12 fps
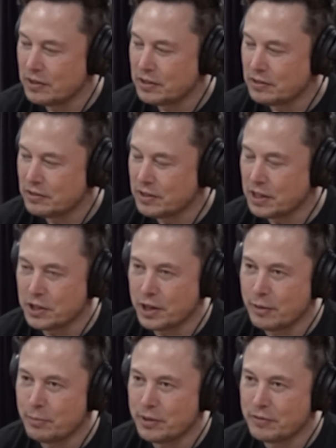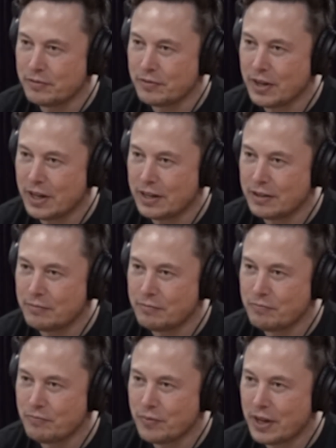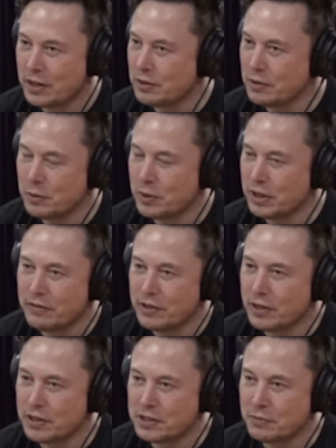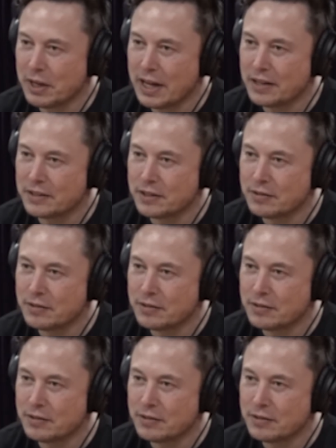stitch it up, and you wouldn't even know that somebody has it.